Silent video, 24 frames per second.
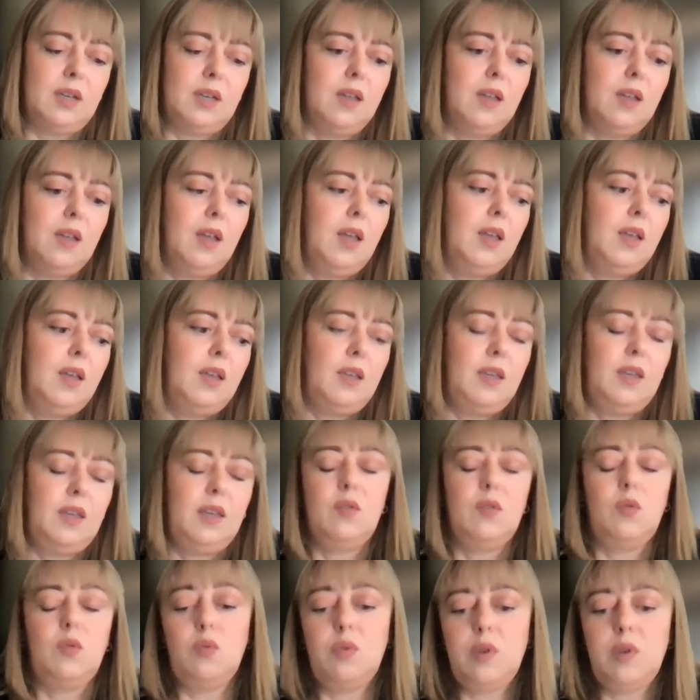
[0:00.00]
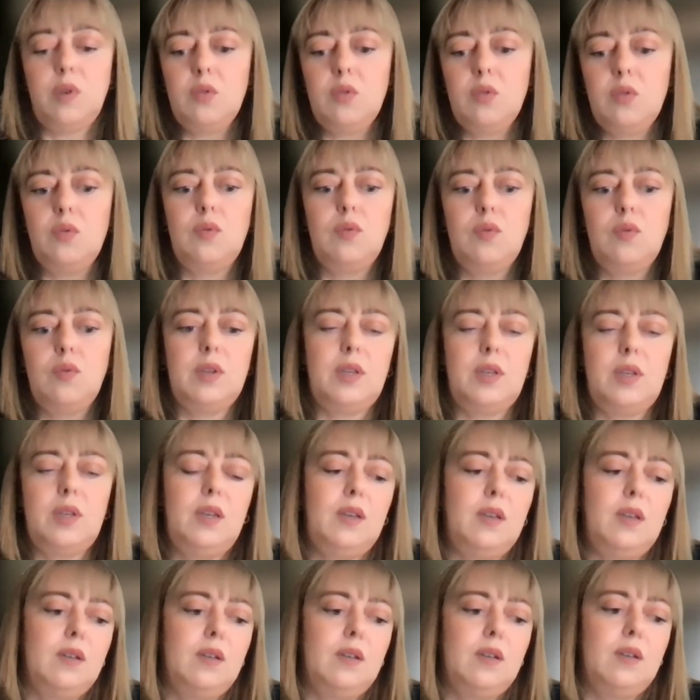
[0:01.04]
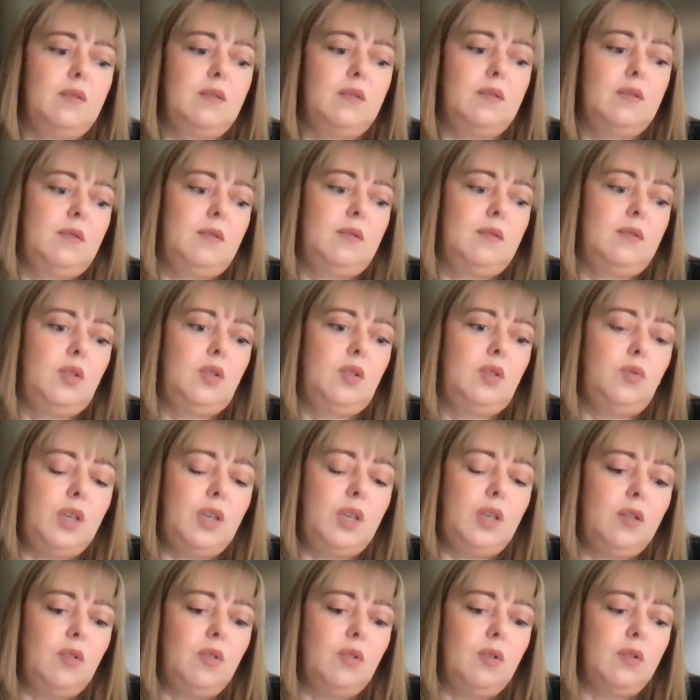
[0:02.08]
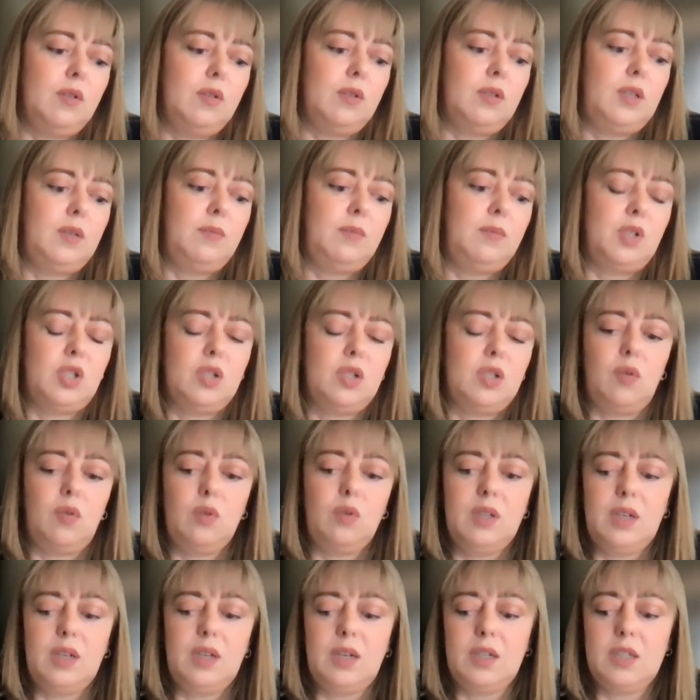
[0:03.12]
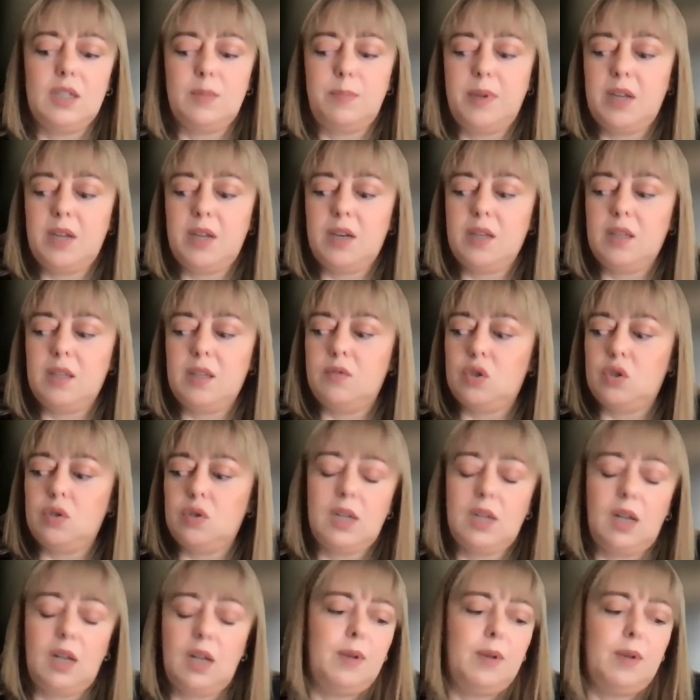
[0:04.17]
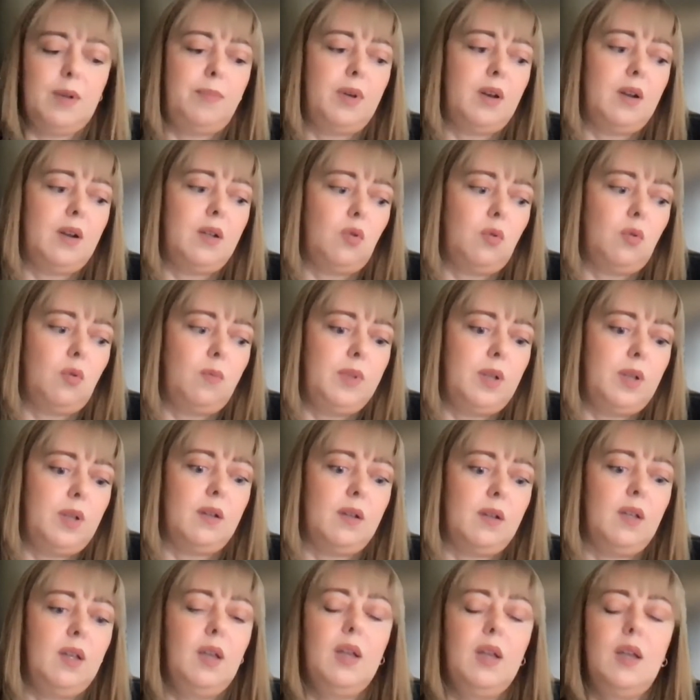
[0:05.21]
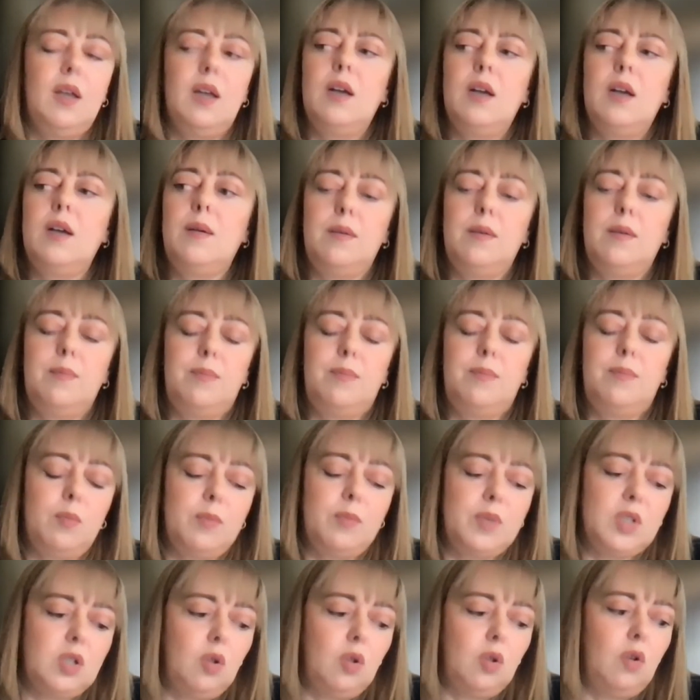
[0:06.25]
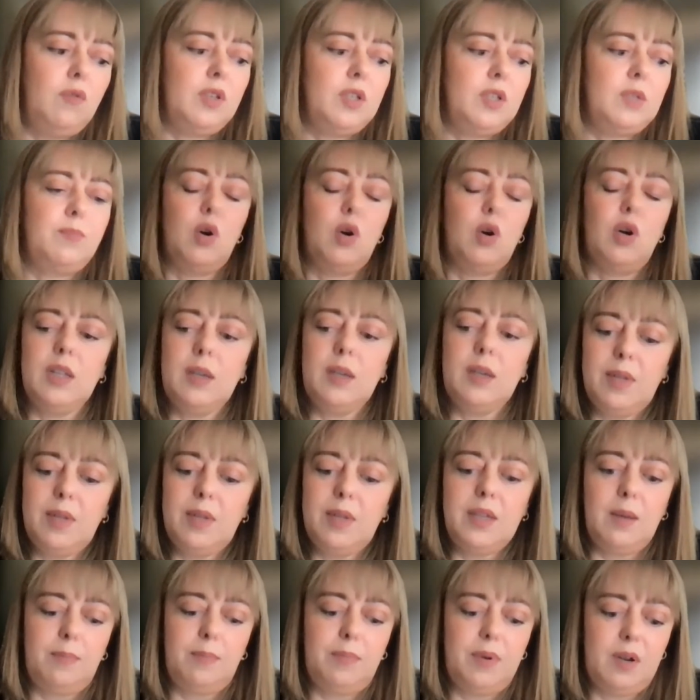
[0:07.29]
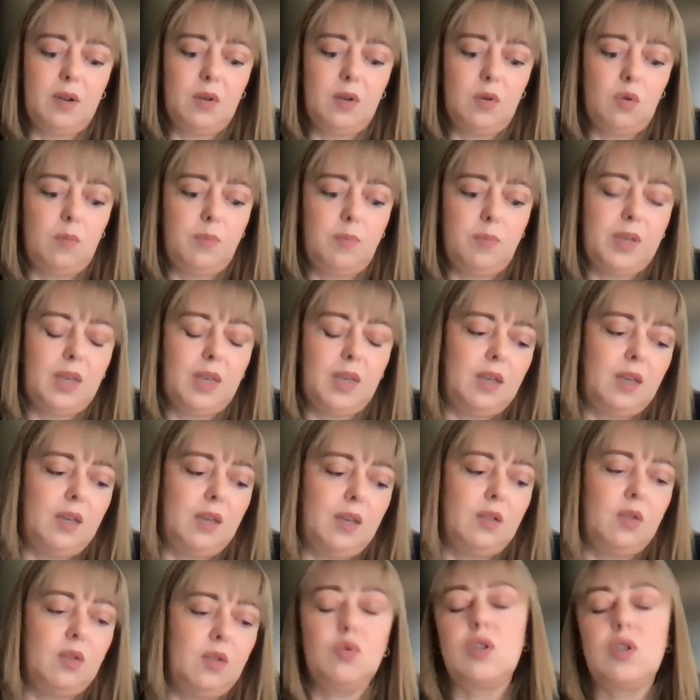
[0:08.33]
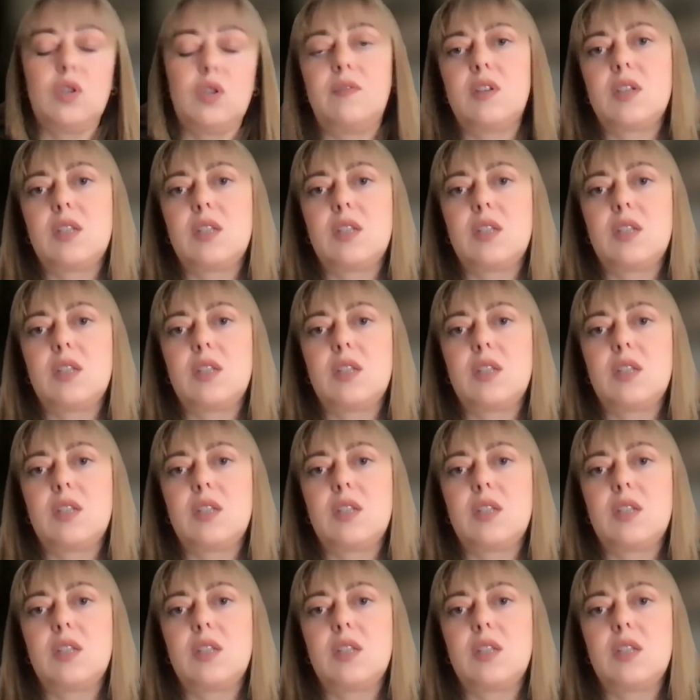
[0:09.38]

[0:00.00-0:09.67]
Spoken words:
because we learned a clear position of the government already, and there's a clear position of UNIDO and international experts who all state that